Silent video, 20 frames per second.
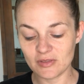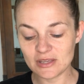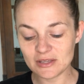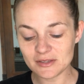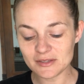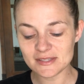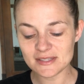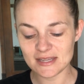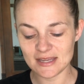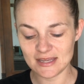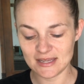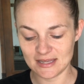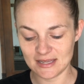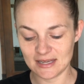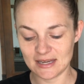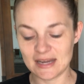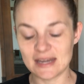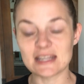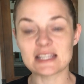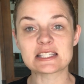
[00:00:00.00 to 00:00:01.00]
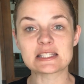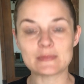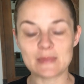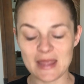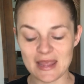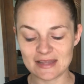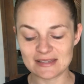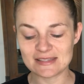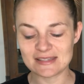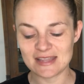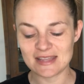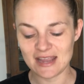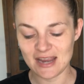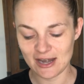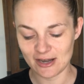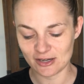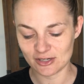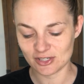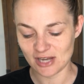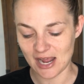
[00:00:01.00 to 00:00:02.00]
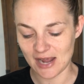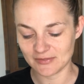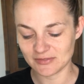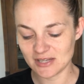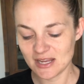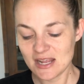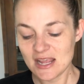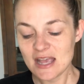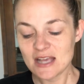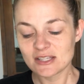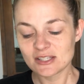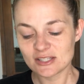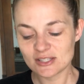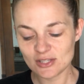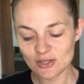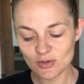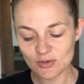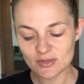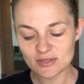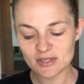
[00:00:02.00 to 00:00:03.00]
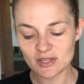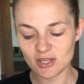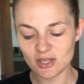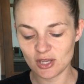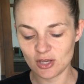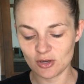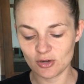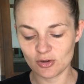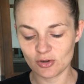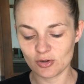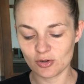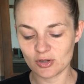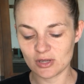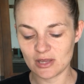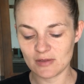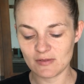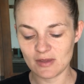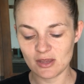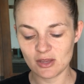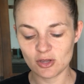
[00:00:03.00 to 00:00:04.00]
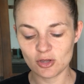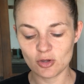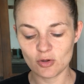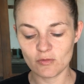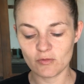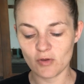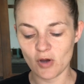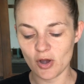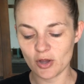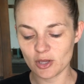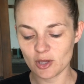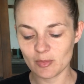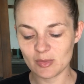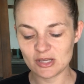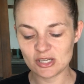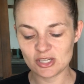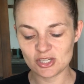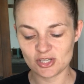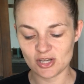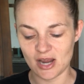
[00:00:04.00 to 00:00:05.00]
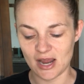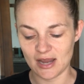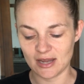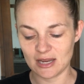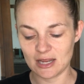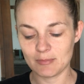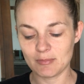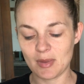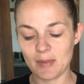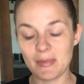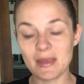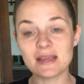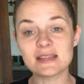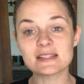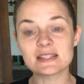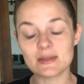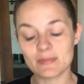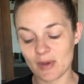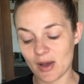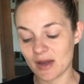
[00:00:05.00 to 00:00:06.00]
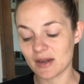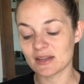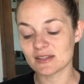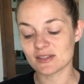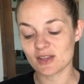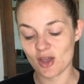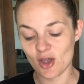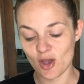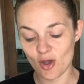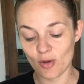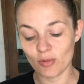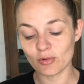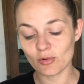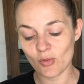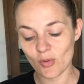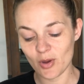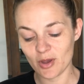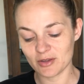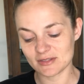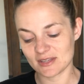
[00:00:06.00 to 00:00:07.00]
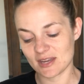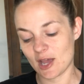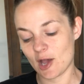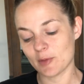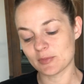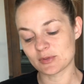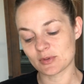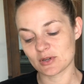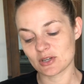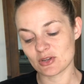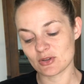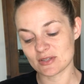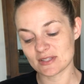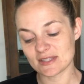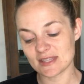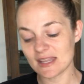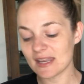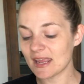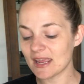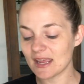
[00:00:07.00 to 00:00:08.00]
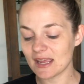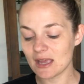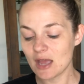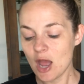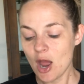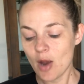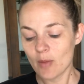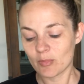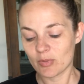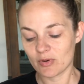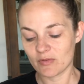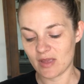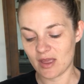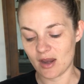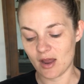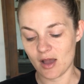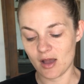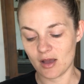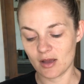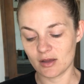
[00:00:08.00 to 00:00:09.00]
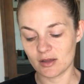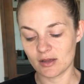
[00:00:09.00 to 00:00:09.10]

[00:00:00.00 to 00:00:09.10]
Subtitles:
fills in and expands the hair shaft, soothes the cuticle, giving you volume and shine. It mimics the body's own oils and helps reduce thinning, prevent